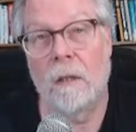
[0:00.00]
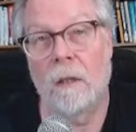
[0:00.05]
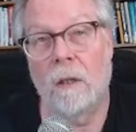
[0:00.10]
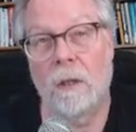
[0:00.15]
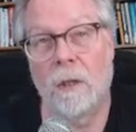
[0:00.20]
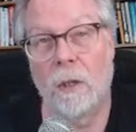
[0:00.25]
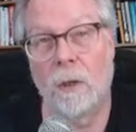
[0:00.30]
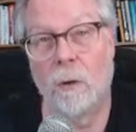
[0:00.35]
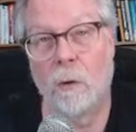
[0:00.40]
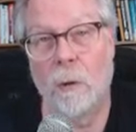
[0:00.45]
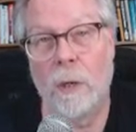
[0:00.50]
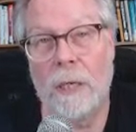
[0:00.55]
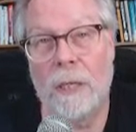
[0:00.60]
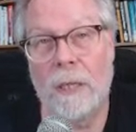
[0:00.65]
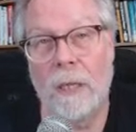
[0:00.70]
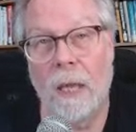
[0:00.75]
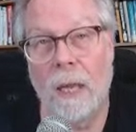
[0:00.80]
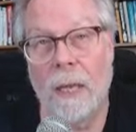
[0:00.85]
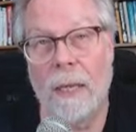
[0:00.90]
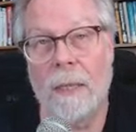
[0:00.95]
at the green
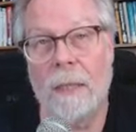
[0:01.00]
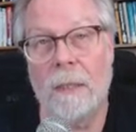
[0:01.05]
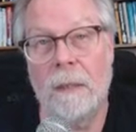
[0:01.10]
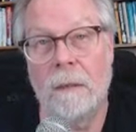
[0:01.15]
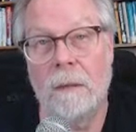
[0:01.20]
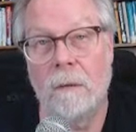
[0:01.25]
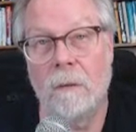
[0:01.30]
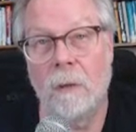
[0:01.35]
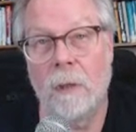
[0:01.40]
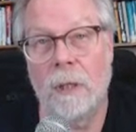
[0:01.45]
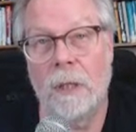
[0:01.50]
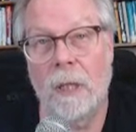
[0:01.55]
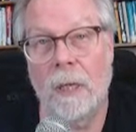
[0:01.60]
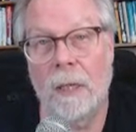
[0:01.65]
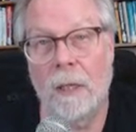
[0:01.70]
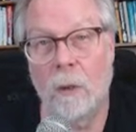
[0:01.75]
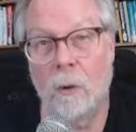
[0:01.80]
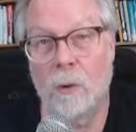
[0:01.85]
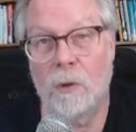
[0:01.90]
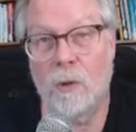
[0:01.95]
light
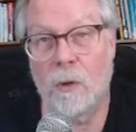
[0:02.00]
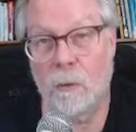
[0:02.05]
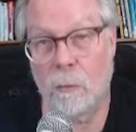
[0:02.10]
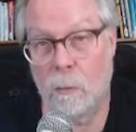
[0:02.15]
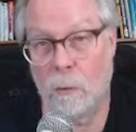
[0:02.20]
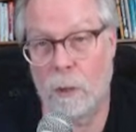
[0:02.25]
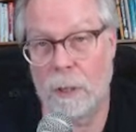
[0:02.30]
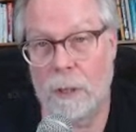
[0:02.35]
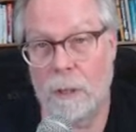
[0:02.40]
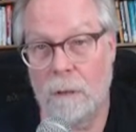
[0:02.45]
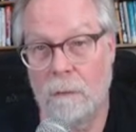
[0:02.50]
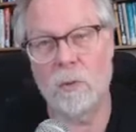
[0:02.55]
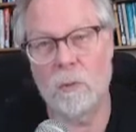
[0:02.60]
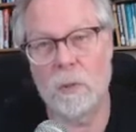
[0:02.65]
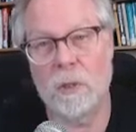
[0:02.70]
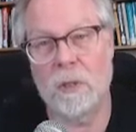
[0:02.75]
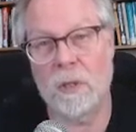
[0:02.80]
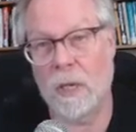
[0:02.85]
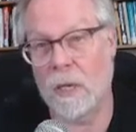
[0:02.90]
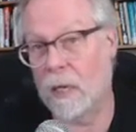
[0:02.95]
goes through it. The
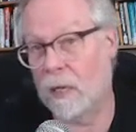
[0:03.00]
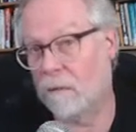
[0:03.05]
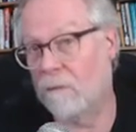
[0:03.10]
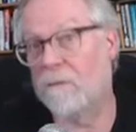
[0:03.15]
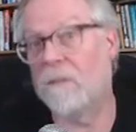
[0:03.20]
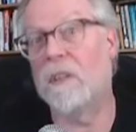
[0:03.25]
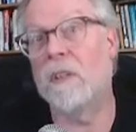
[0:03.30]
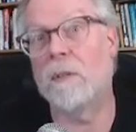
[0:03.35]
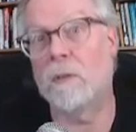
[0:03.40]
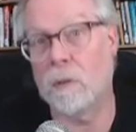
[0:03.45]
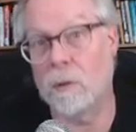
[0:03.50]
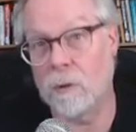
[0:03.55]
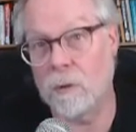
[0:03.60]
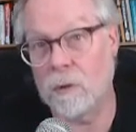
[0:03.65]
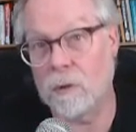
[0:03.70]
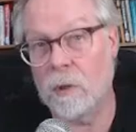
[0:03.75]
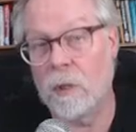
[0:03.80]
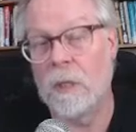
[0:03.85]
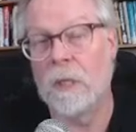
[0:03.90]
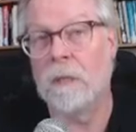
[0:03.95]
cyan filters,
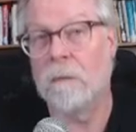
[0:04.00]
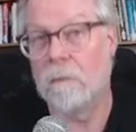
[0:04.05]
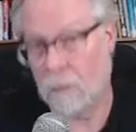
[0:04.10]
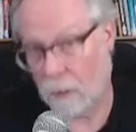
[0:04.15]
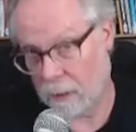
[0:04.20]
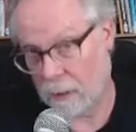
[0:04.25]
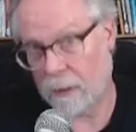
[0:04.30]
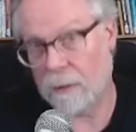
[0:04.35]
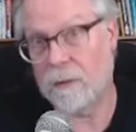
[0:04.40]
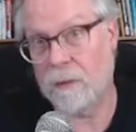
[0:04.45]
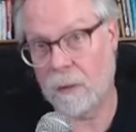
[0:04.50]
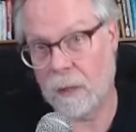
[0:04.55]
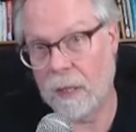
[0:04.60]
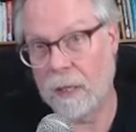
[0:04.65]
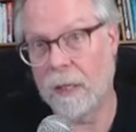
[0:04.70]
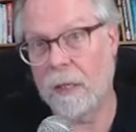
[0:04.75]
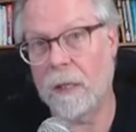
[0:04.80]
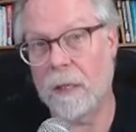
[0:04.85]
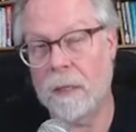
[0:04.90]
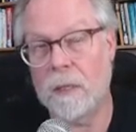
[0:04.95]
like as ink
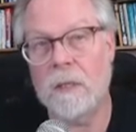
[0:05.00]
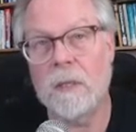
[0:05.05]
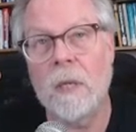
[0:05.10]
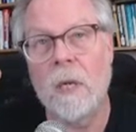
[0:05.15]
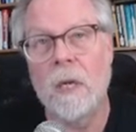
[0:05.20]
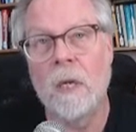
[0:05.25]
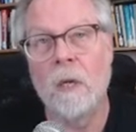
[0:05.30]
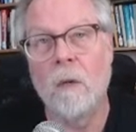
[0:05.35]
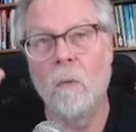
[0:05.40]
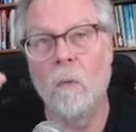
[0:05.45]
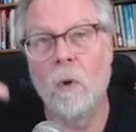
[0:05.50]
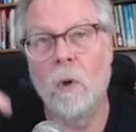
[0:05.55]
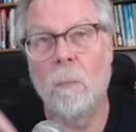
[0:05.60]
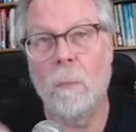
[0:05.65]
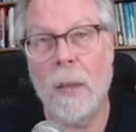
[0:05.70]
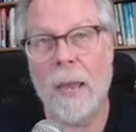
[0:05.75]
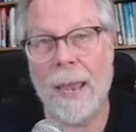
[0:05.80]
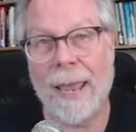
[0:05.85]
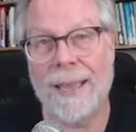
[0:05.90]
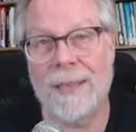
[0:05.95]
is, will
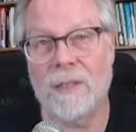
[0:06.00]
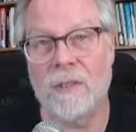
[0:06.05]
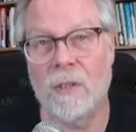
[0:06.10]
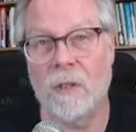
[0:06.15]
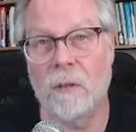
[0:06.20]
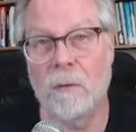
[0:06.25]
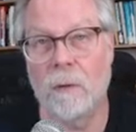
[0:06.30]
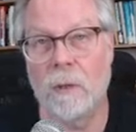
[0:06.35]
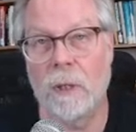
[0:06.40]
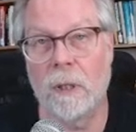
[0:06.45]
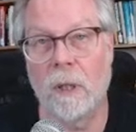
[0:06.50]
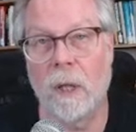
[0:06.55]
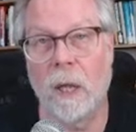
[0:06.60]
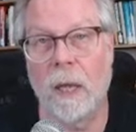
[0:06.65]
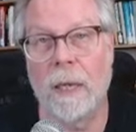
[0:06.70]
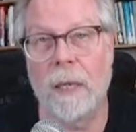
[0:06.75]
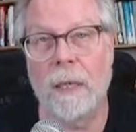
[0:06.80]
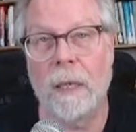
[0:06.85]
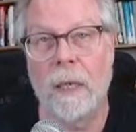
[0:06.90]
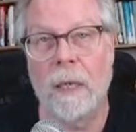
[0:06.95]
pass the green
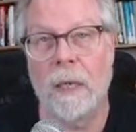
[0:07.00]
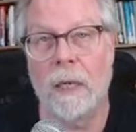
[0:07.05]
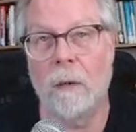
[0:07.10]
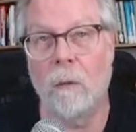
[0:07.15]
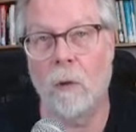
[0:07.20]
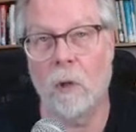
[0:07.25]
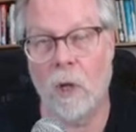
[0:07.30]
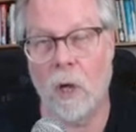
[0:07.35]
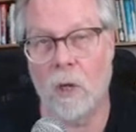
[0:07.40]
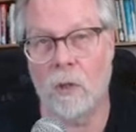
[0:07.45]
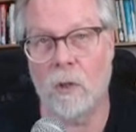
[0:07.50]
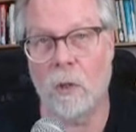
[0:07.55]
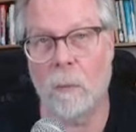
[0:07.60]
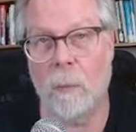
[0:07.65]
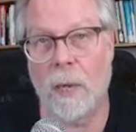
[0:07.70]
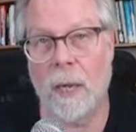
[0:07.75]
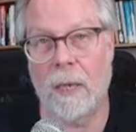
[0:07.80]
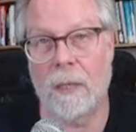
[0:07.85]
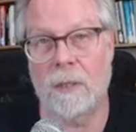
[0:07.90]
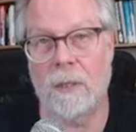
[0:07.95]
light. It will also
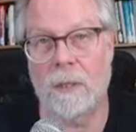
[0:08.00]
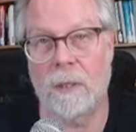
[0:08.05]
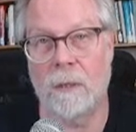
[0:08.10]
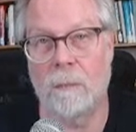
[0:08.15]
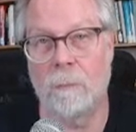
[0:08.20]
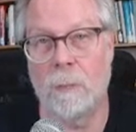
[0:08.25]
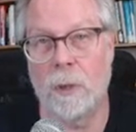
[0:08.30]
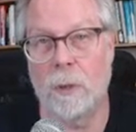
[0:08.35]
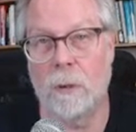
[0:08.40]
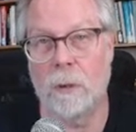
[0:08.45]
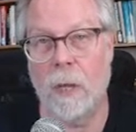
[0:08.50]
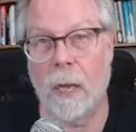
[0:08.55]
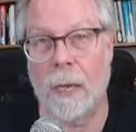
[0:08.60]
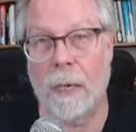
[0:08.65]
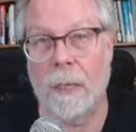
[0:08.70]
pass the blue light.